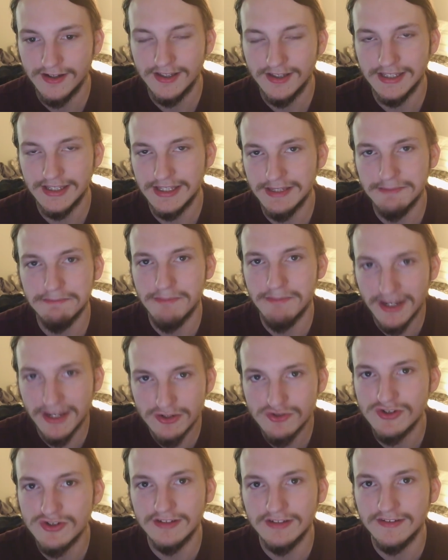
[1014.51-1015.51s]
He
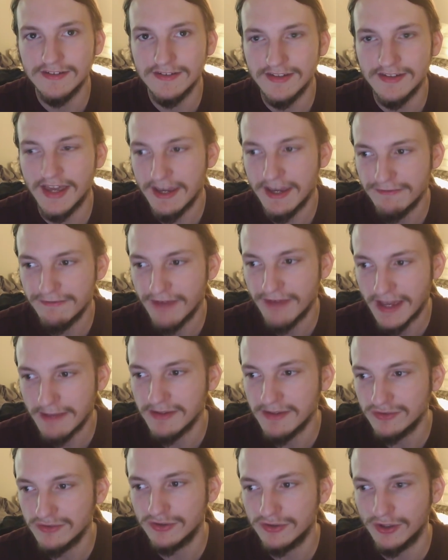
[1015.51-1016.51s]
mentions a
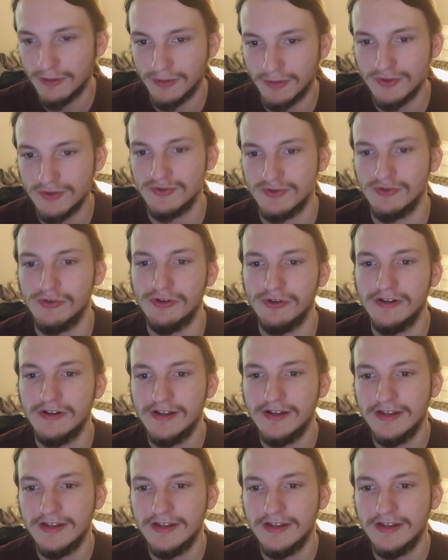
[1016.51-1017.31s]
famous commercial.